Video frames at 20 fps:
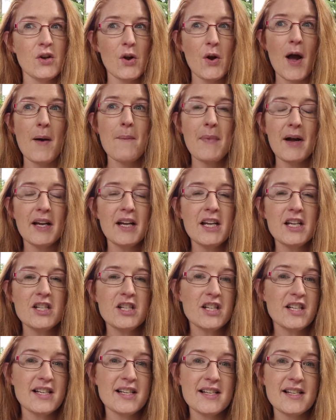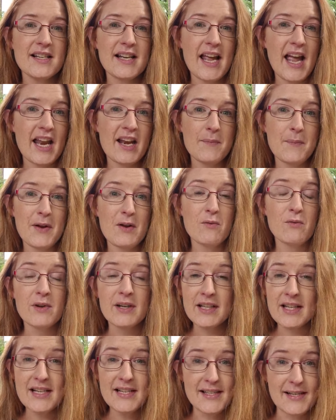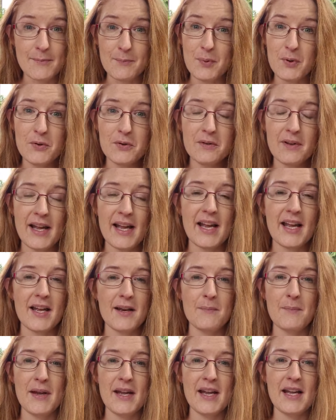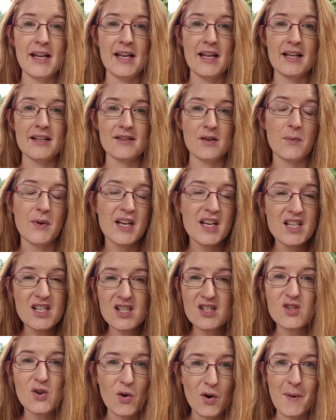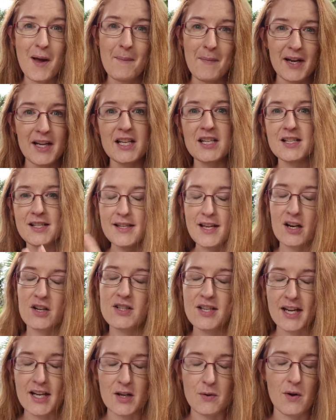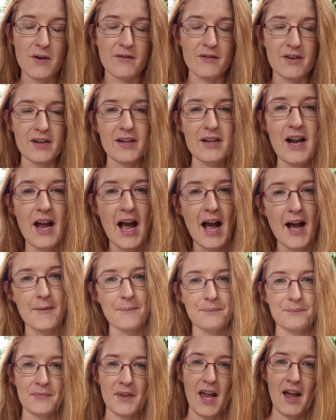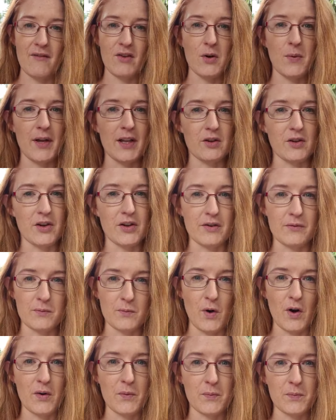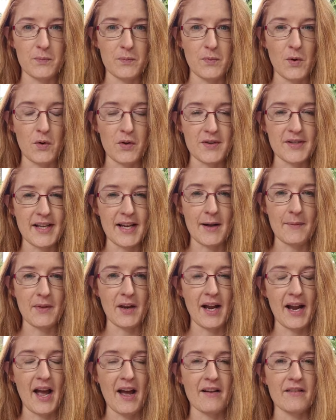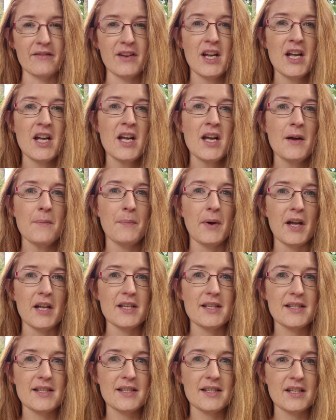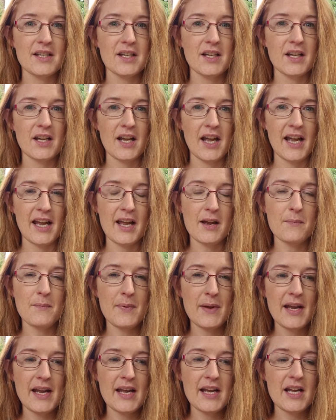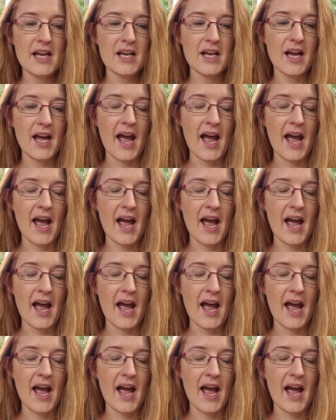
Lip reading: a mud kitchen can be really simple. So we're going to just talk about mud kitchens, then I'll take you over and have a quick look at all the setup that I have. But it can be